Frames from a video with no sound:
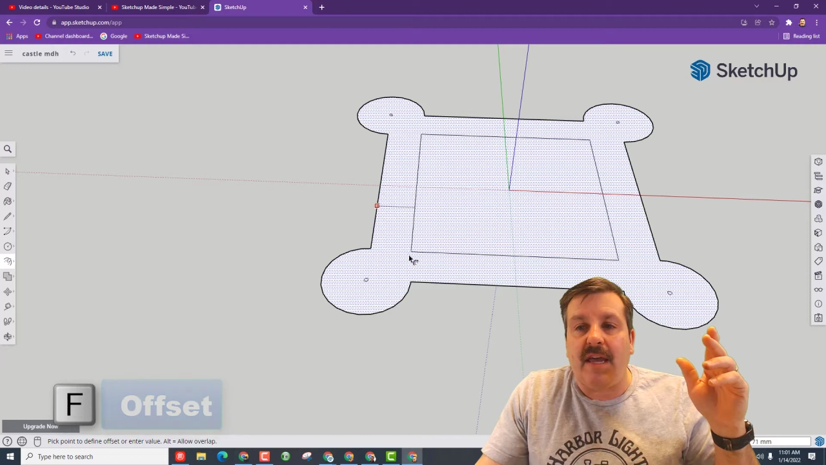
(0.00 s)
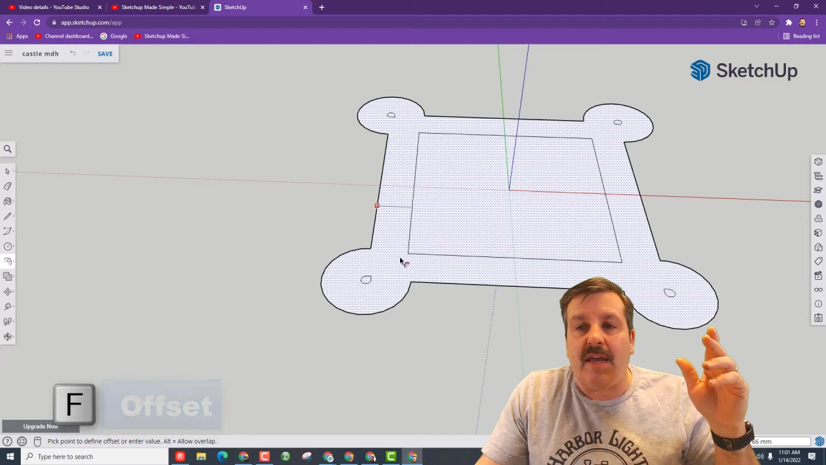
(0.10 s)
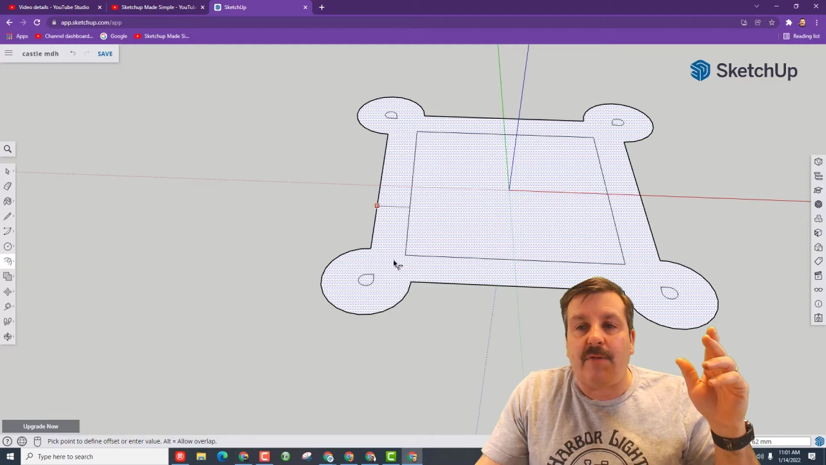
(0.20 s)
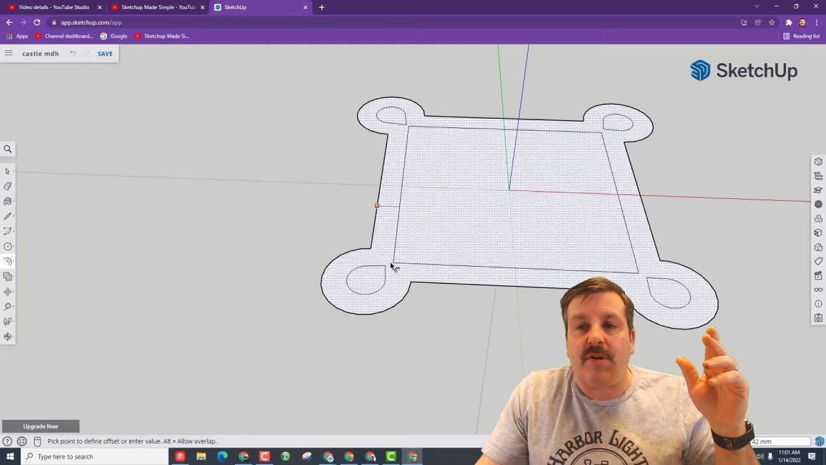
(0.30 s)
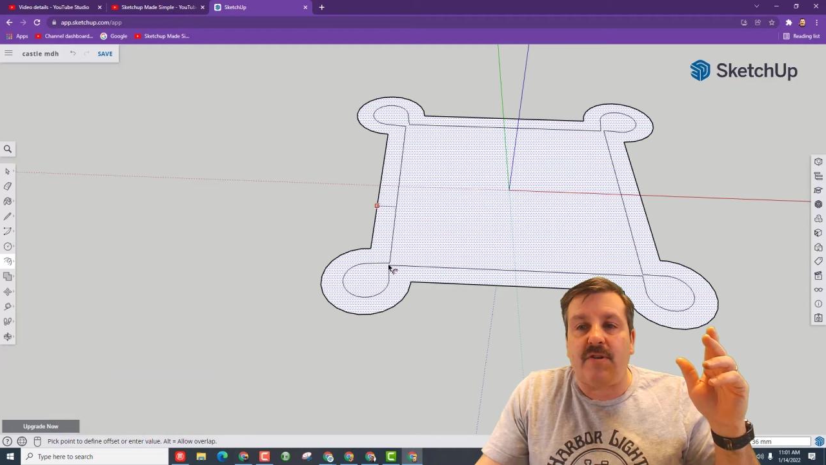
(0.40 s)

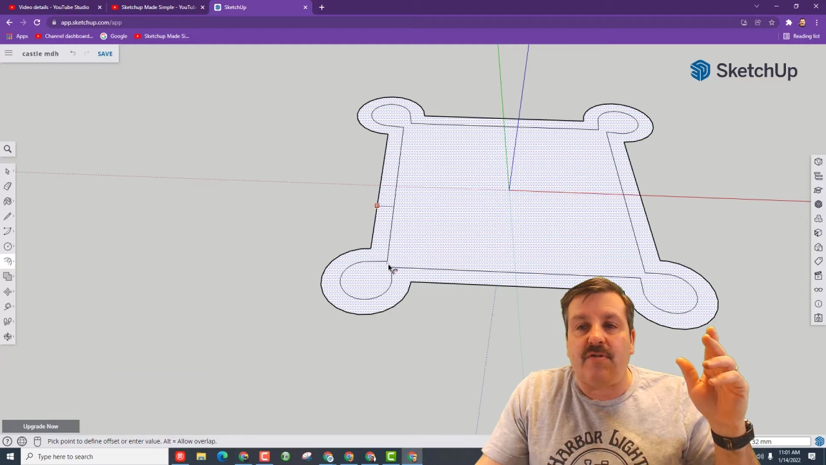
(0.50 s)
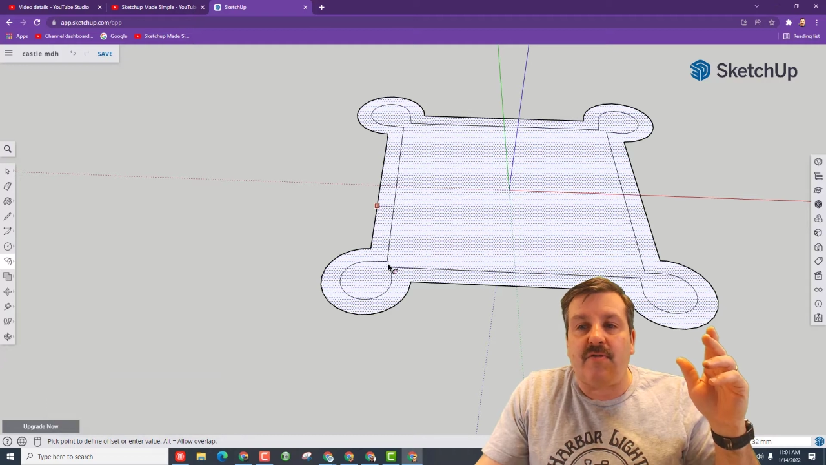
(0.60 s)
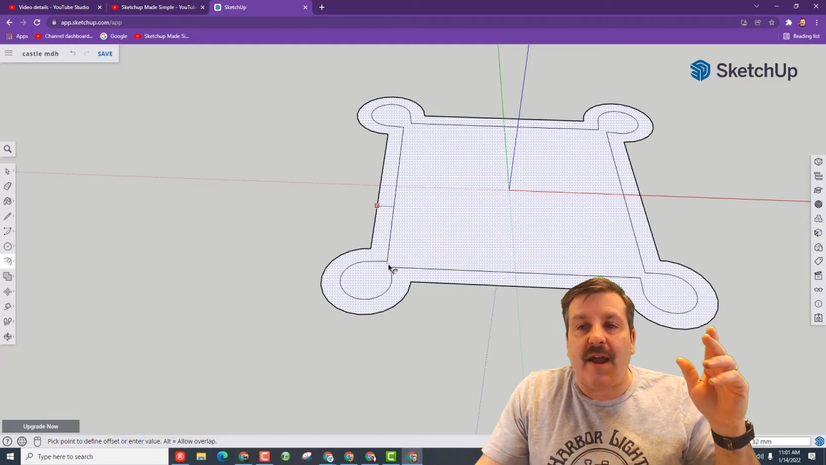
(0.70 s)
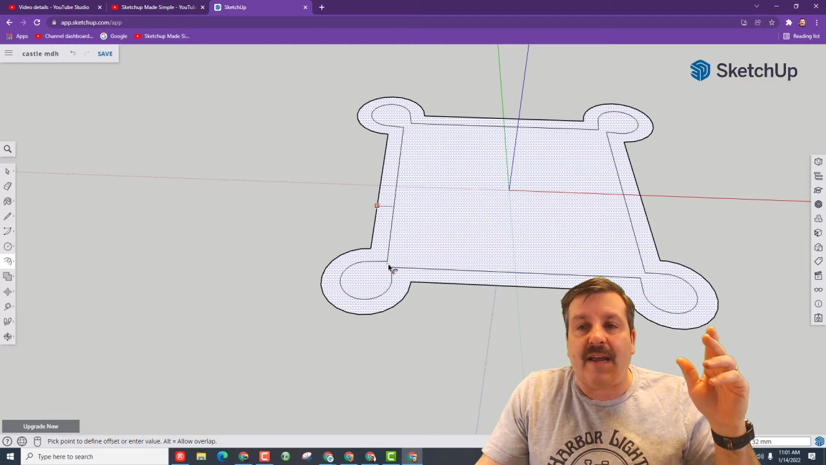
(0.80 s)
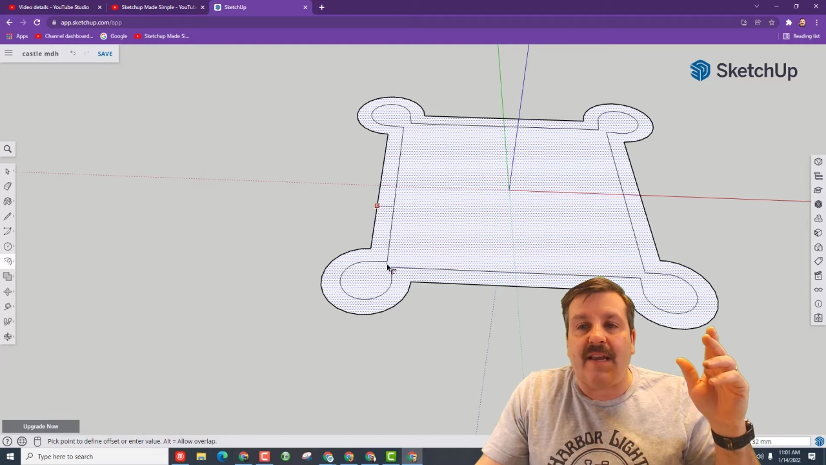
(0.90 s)
And when you
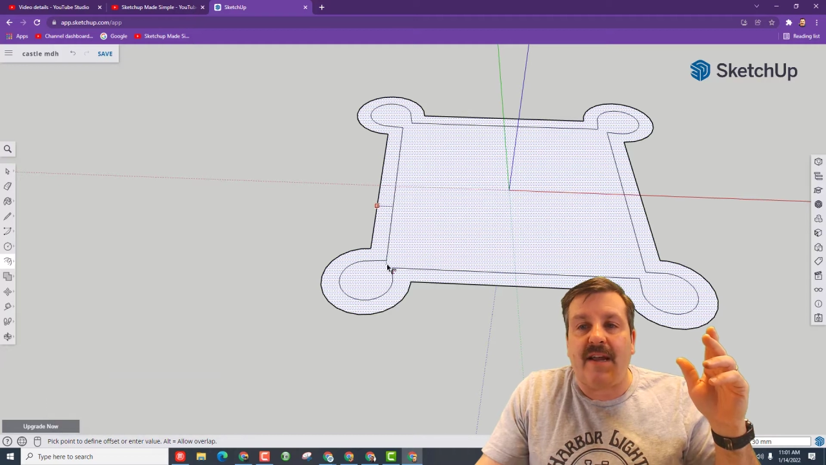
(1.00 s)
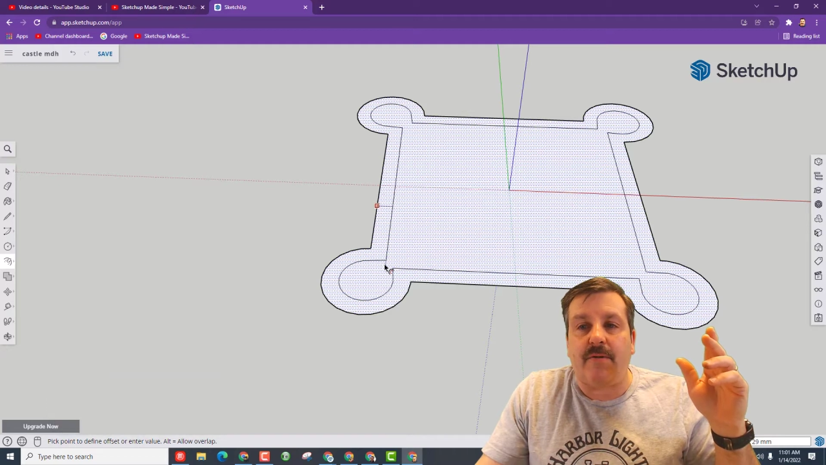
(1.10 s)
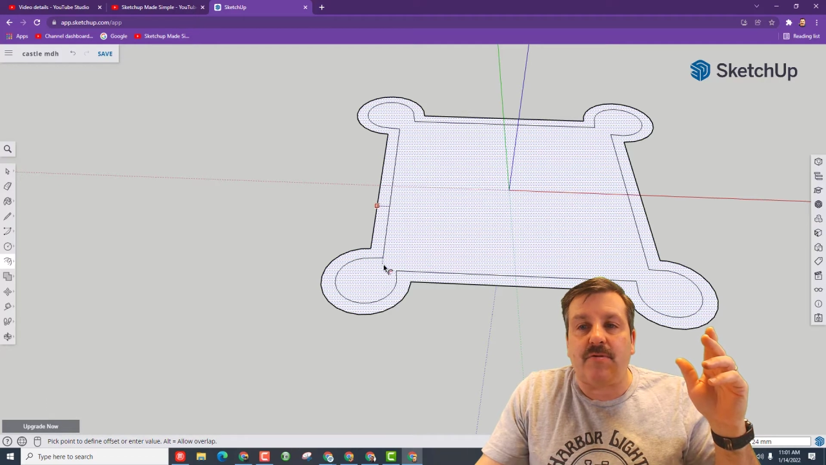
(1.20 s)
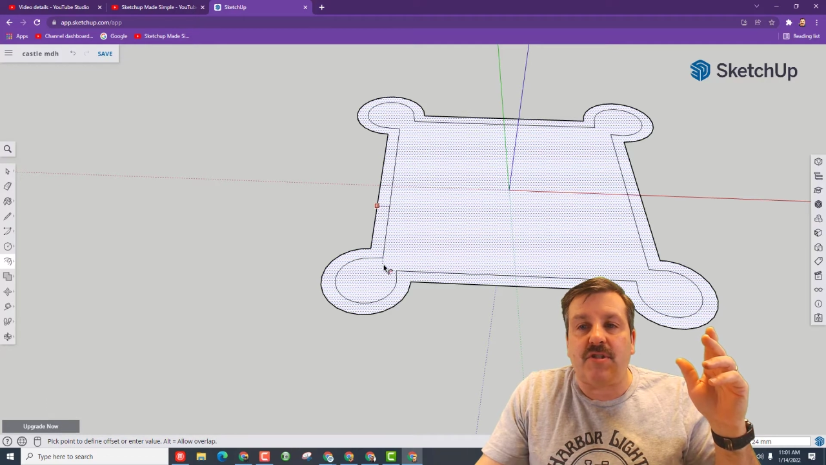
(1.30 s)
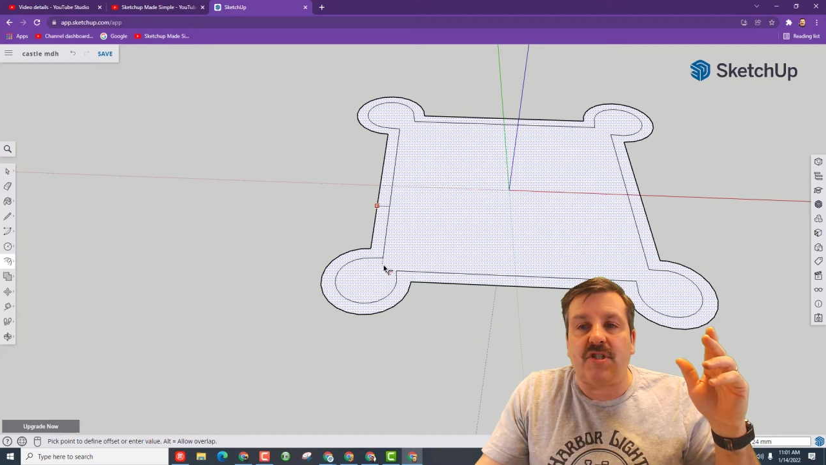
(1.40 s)
drag it
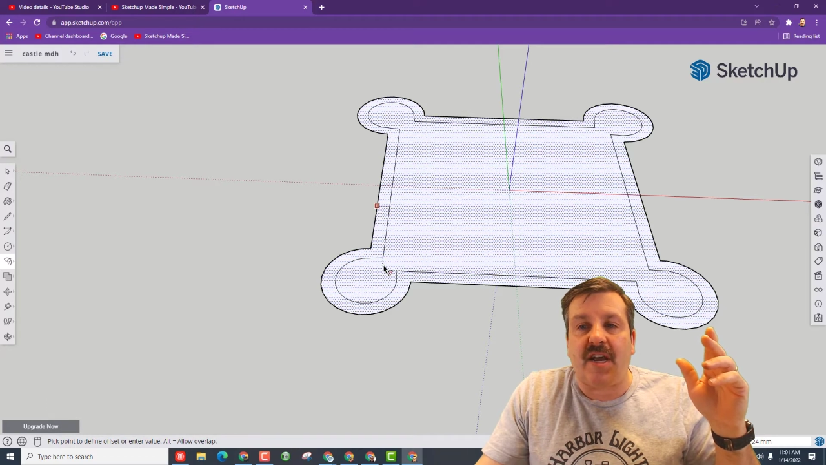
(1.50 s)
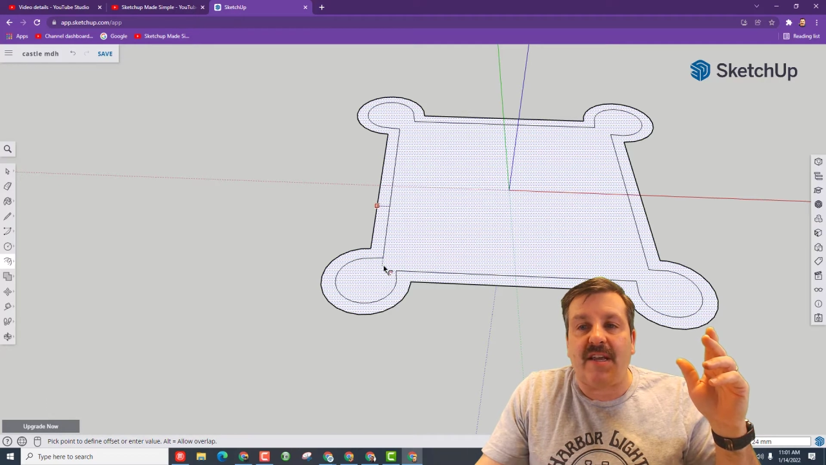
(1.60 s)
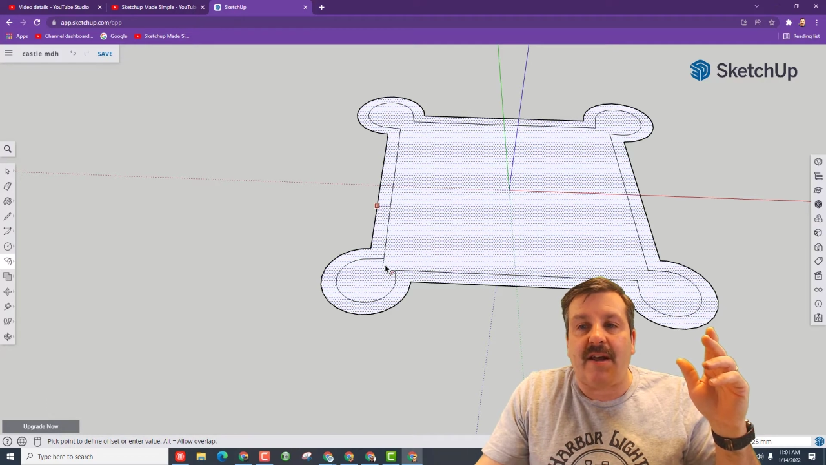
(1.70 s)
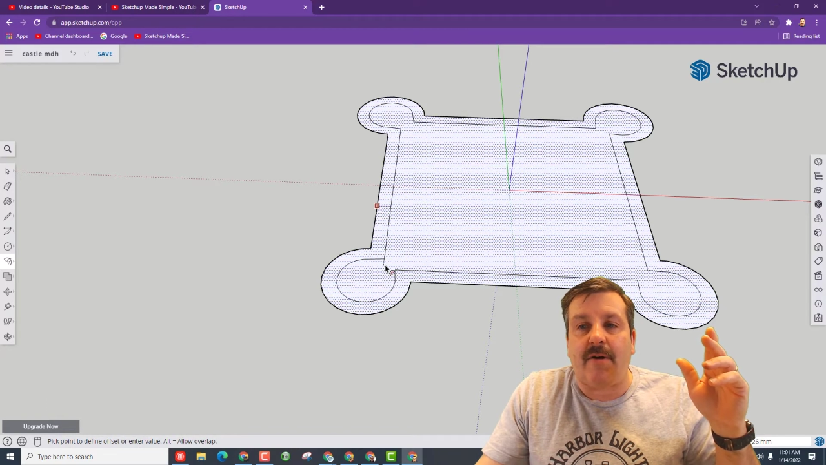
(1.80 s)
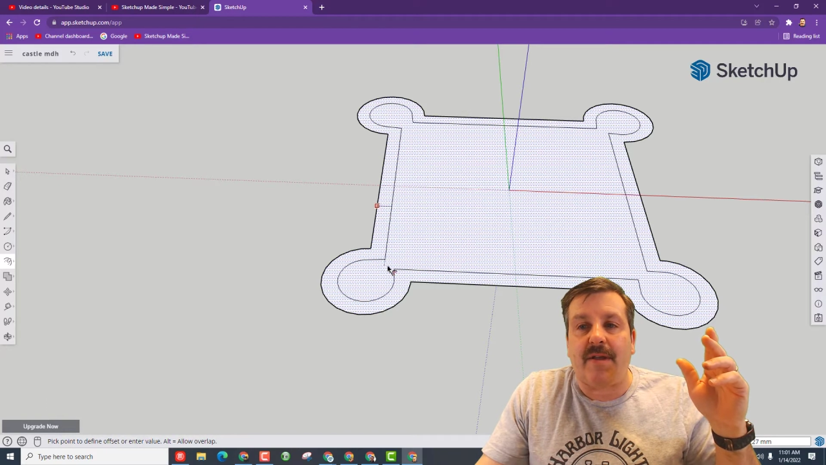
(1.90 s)
out, check
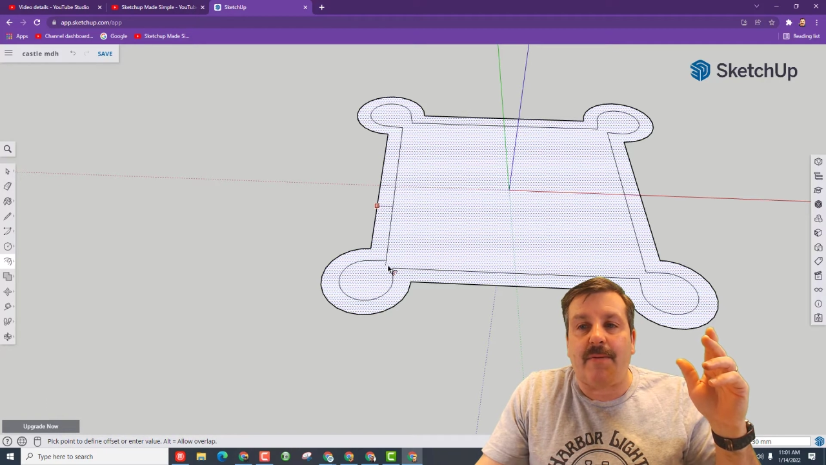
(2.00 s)
it out,